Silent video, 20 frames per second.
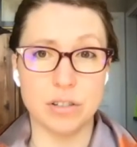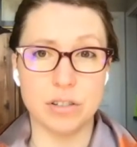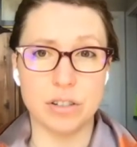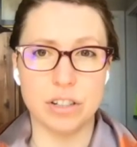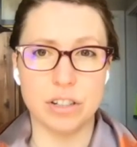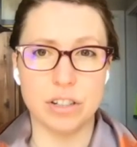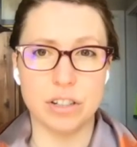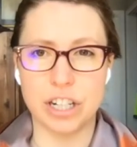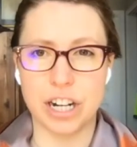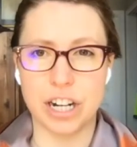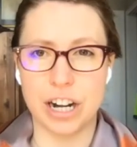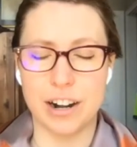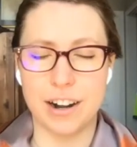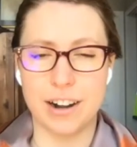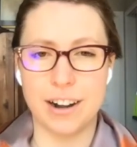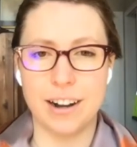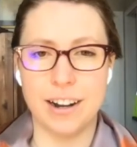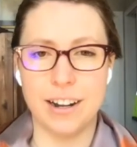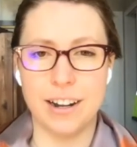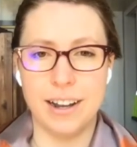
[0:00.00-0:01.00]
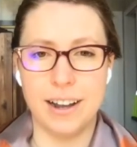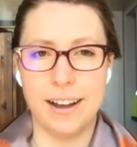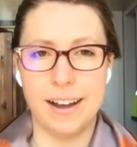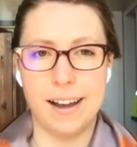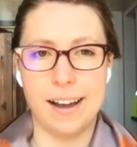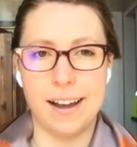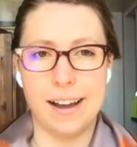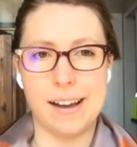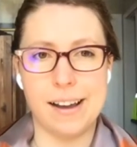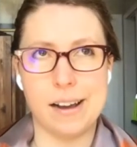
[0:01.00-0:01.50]
could share
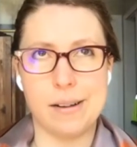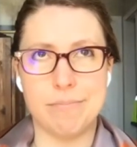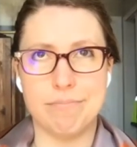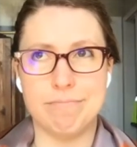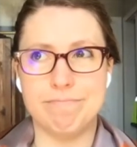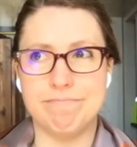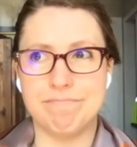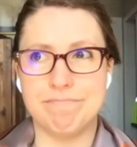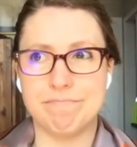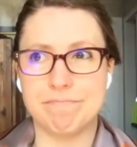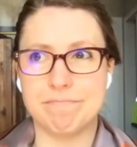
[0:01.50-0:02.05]
um,